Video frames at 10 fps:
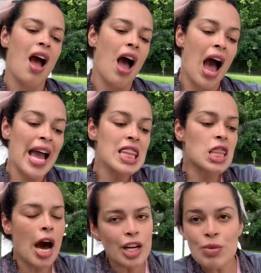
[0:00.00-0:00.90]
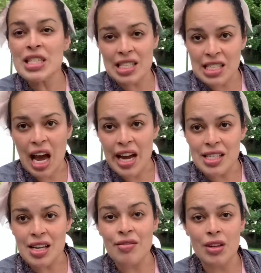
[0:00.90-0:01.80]
I thought it was the size
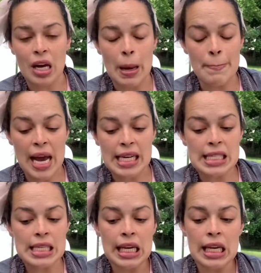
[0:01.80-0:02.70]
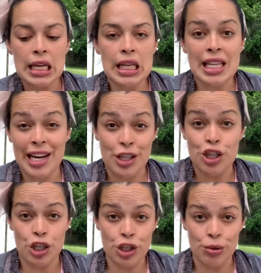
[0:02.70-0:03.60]
of the basket that I
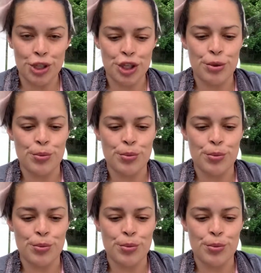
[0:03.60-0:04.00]
just showed you.